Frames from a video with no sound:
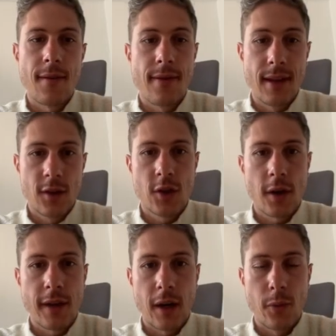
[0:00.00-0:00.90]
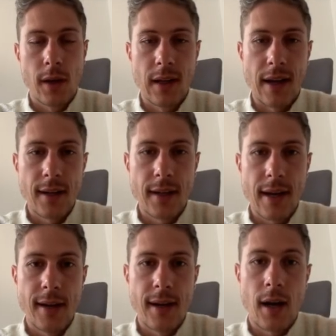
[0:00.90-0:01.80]
I have this shot that I really like
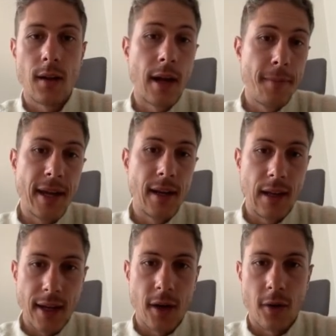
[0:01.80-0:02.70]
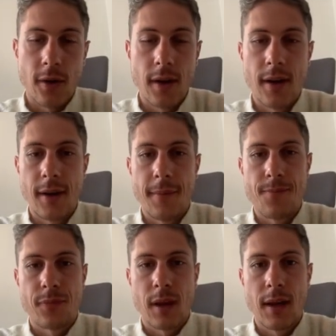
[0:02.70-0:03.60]
and I'll animate it later
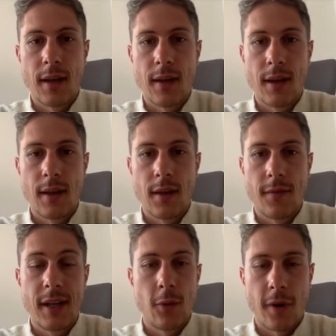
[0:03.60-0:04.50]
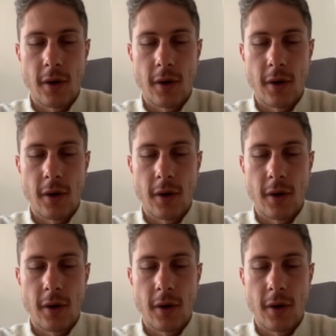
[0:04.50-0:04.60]
um, in, in the video